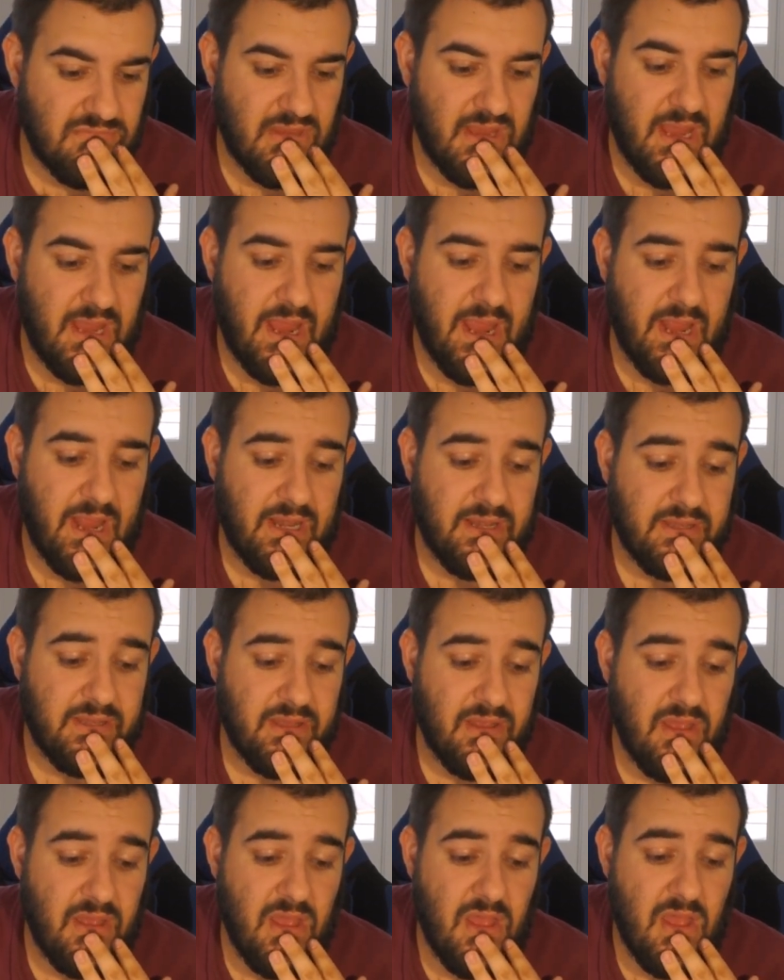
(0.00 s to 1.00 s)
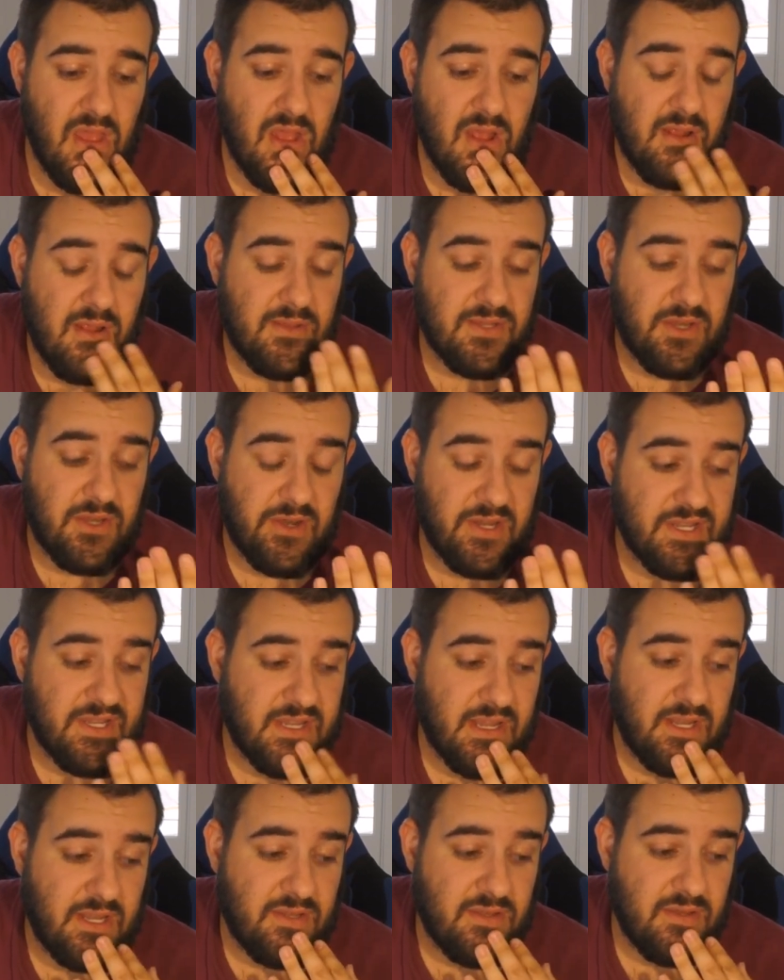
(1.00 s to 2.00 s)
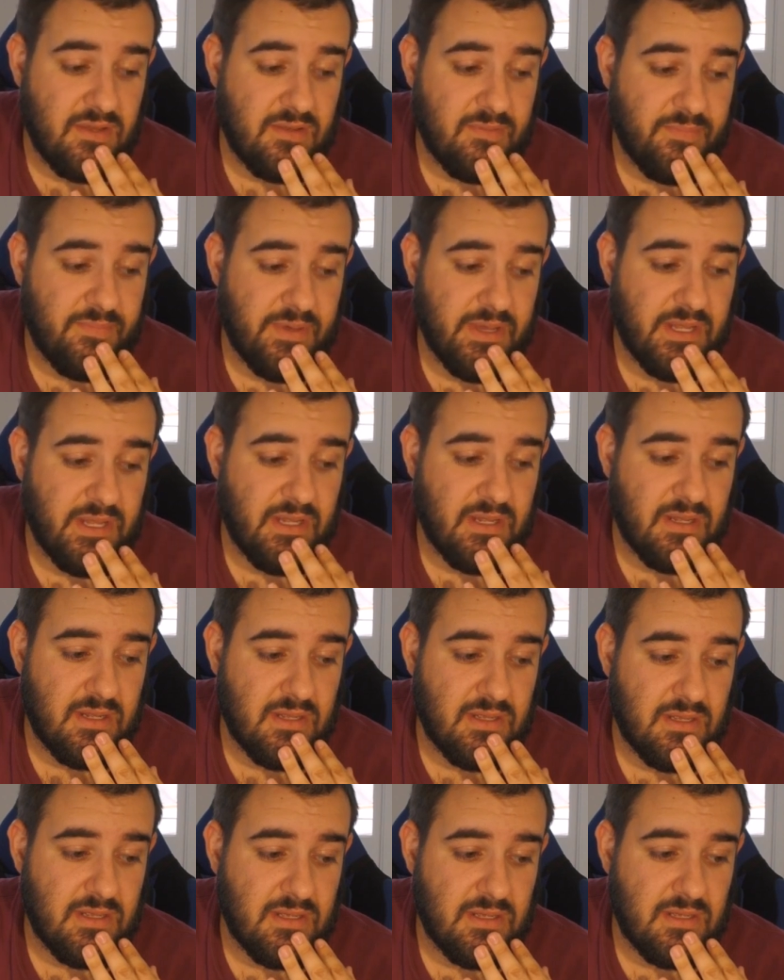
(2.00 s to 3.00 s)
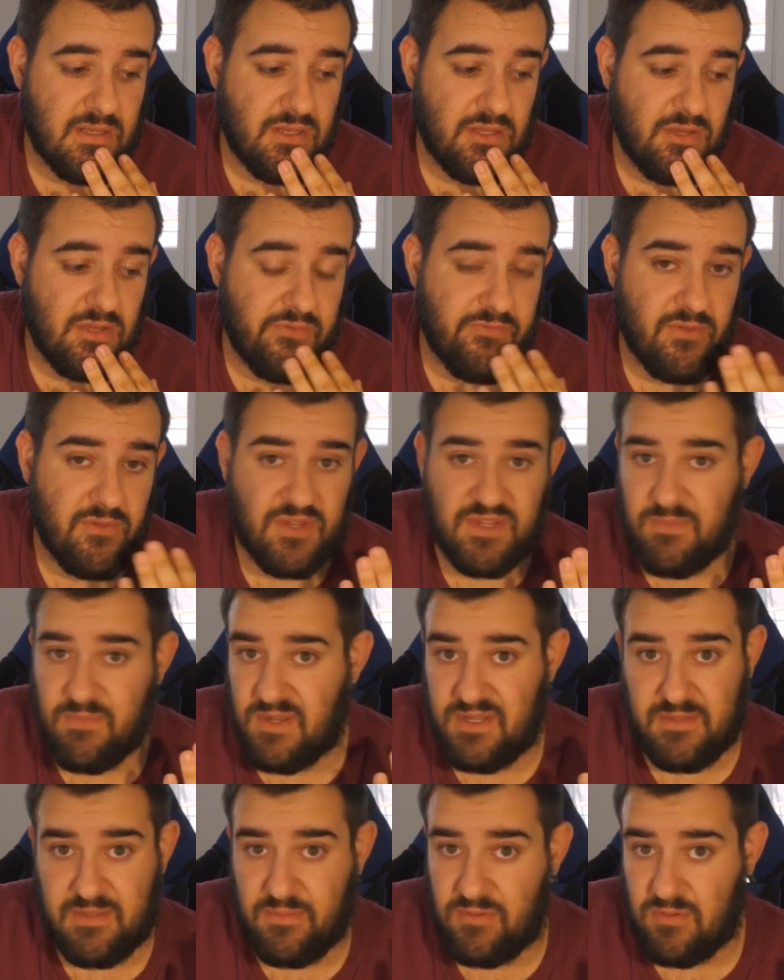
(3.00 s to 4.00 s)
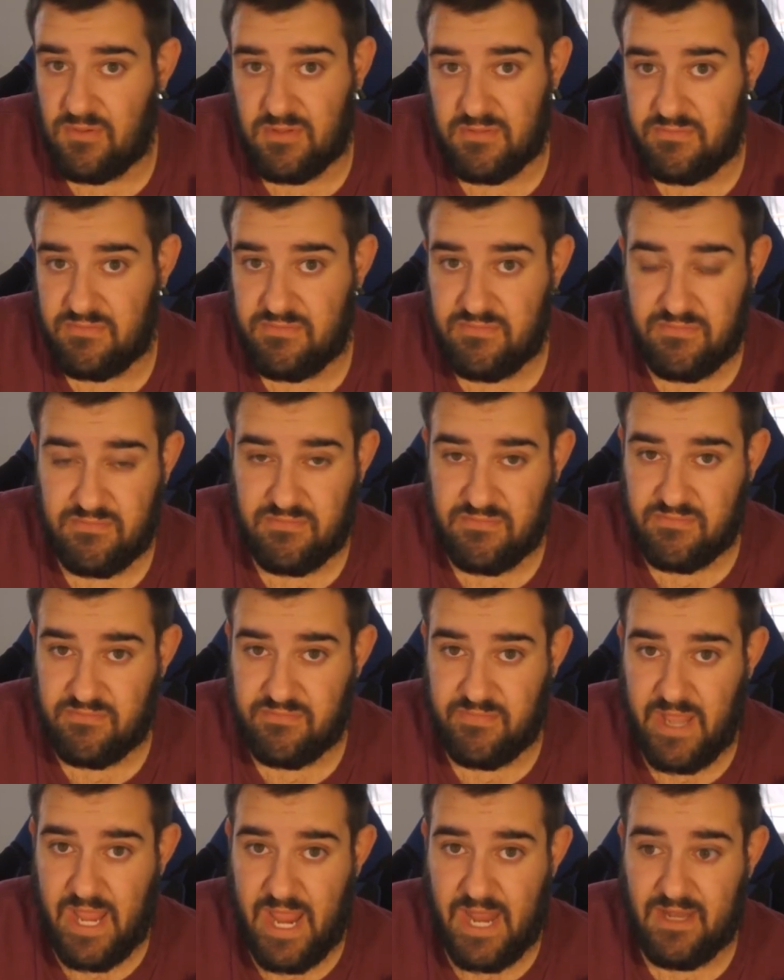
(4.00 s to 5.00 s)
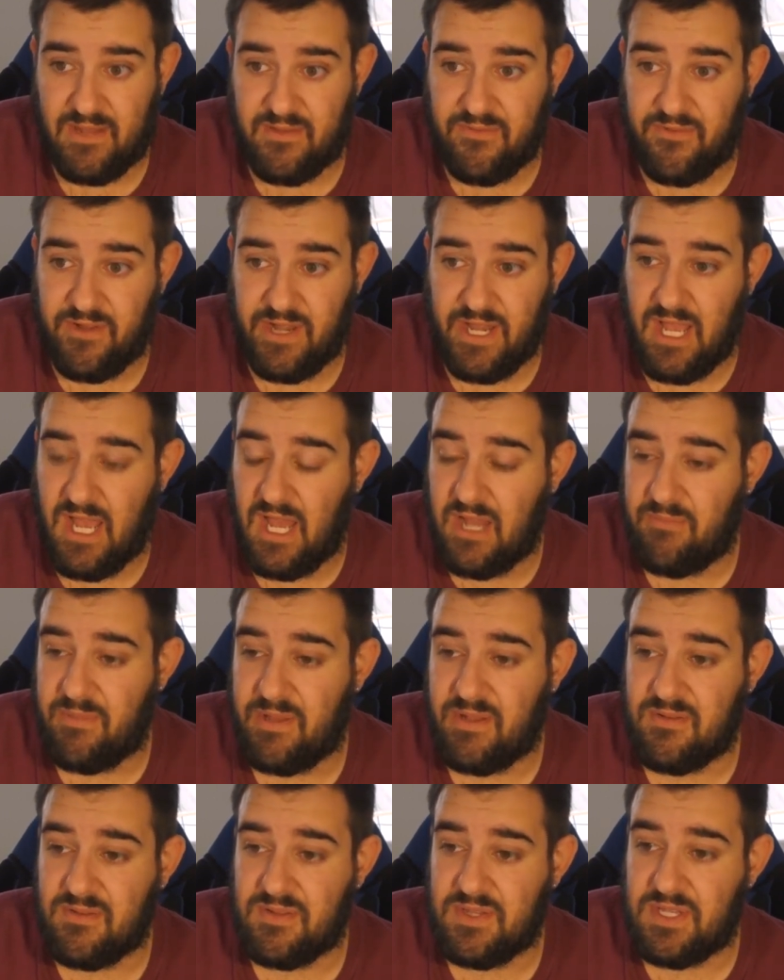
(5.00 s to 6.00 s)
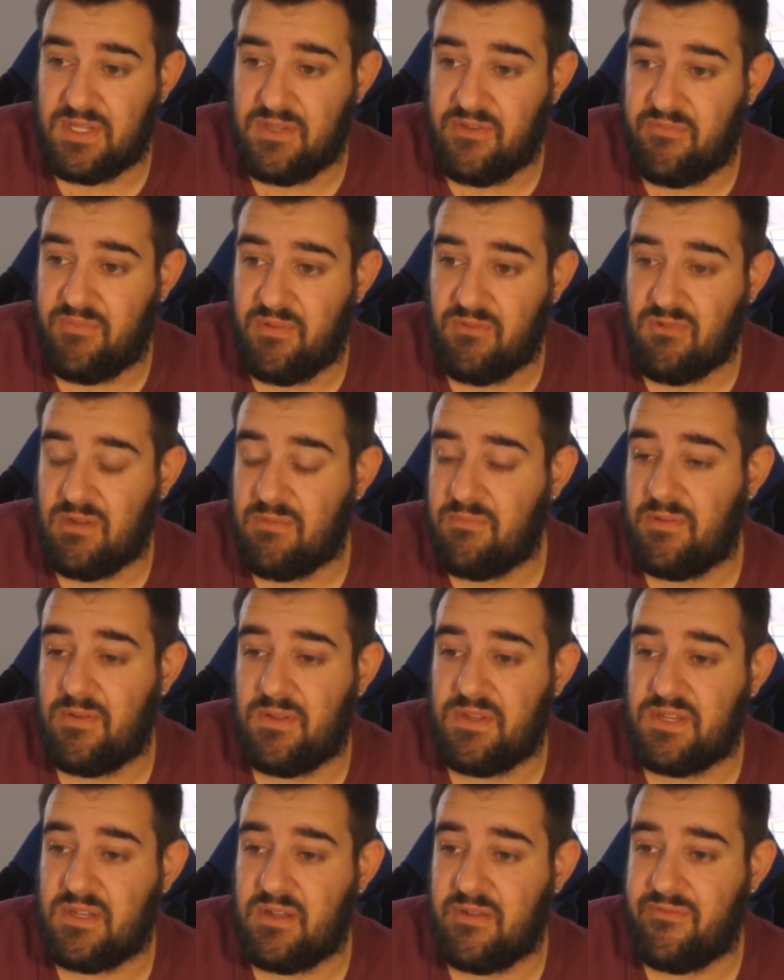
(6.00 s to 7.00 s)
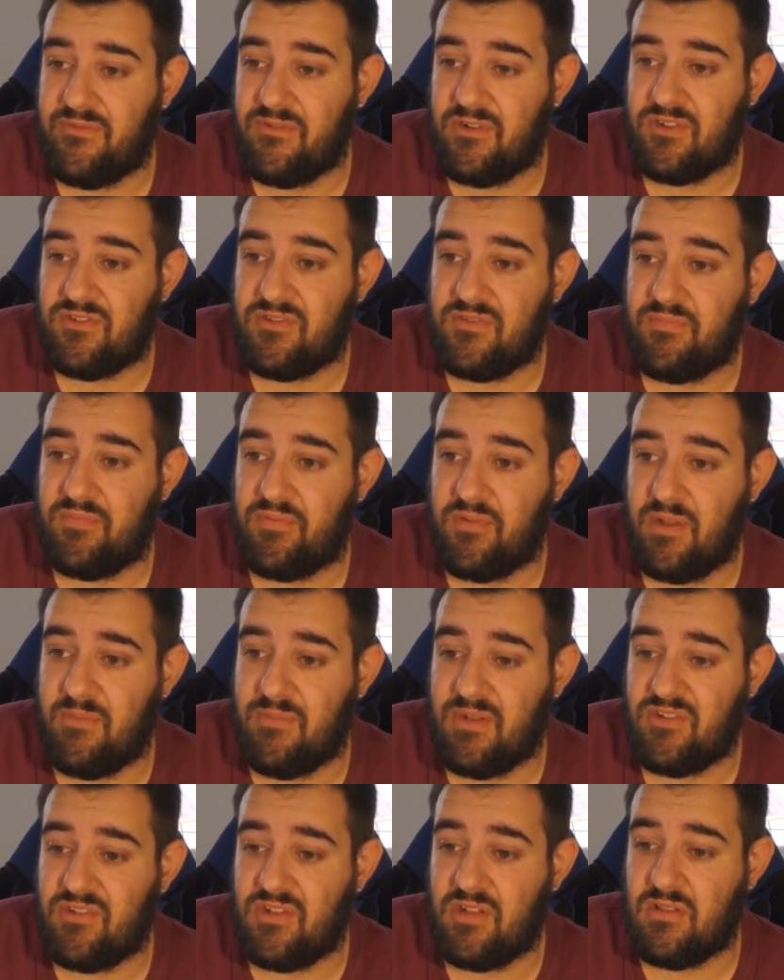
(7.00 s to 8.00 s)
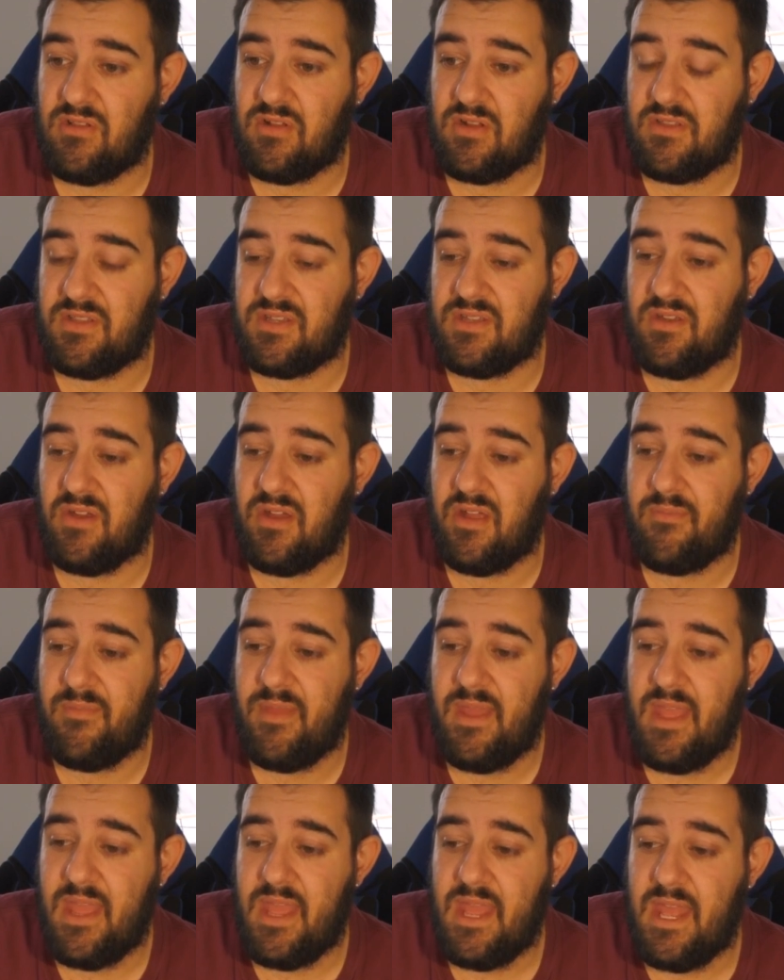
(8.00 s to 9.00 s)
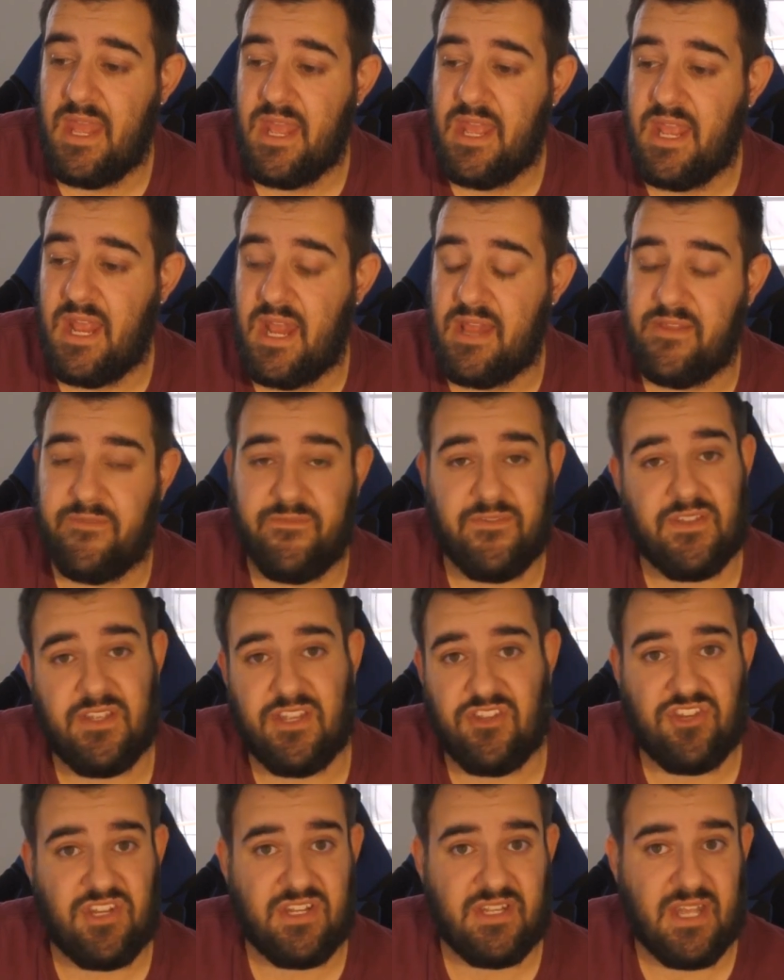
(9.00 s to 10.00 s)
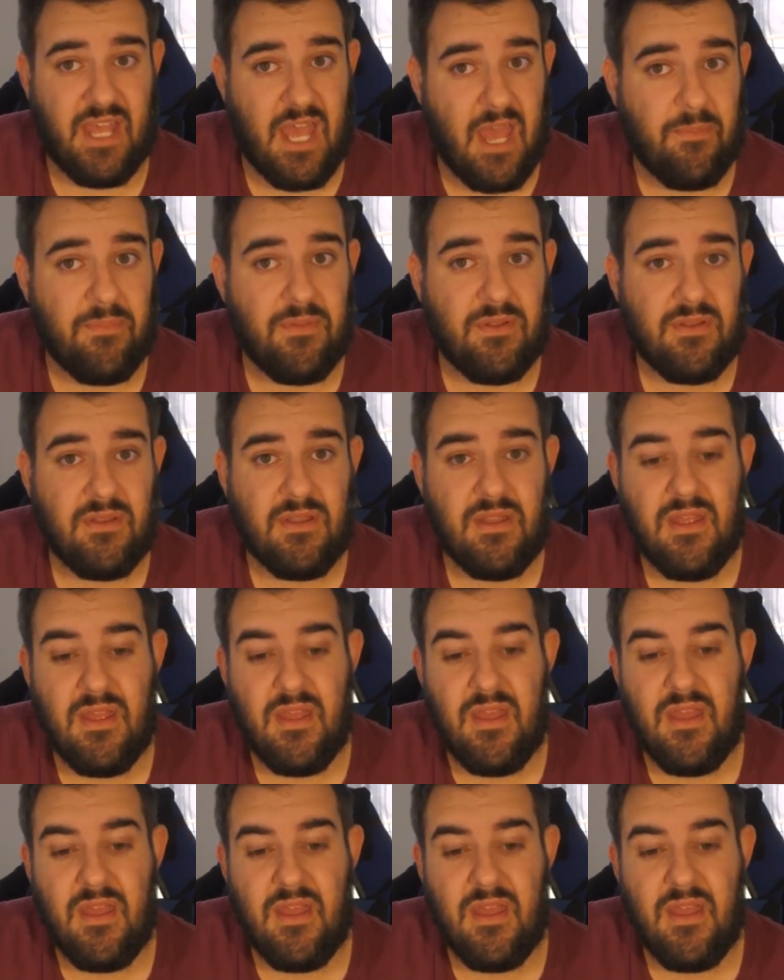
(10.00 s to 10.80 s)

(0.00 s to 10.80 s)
and sorry to say, dude, but you've lost my support, and it's very hard because you've been one person I've watched pretty much a lot of the time, and then for this shit to happen,